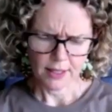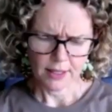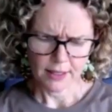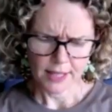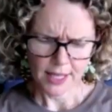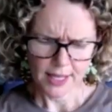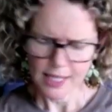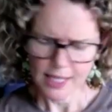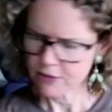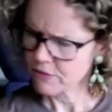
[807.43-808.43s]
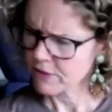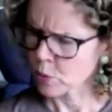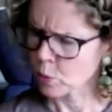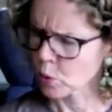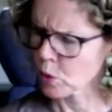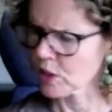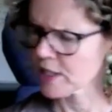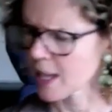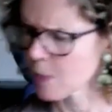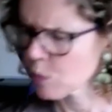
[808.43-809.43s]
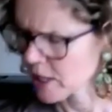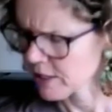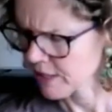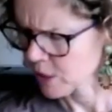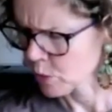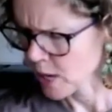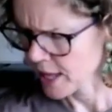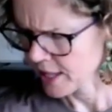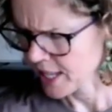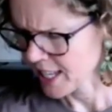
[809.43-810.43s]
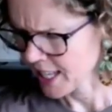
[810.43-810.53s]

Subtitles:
Yeah, even rewards. I'm wondering whether